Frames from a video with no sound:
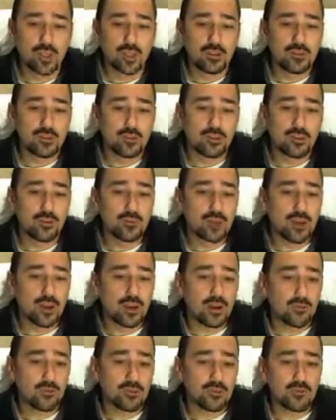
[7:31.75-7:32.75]
The
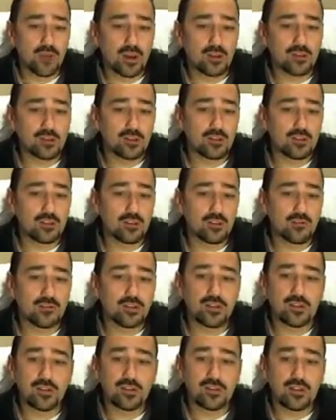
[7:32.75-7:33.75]
Illuminati was founded in
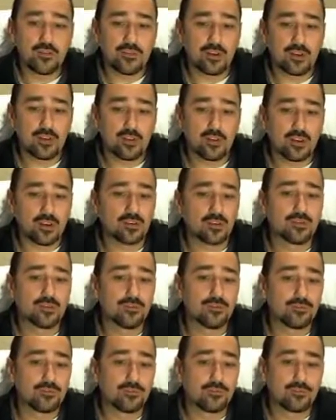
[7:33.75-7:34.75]
1776.
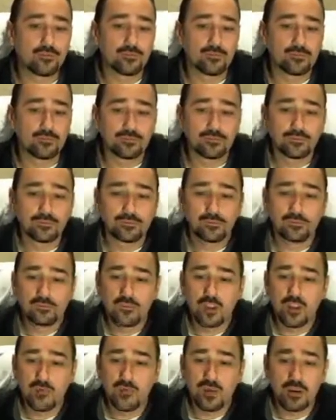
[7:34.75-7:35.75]

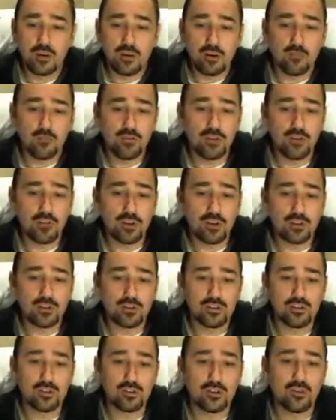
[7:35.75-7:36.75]
The American
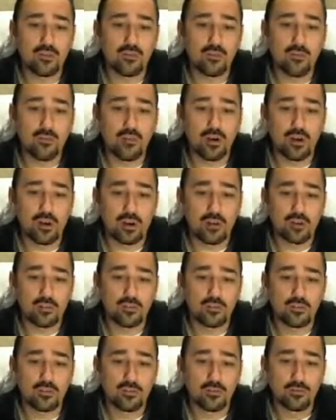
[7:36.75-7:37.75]
Revolution was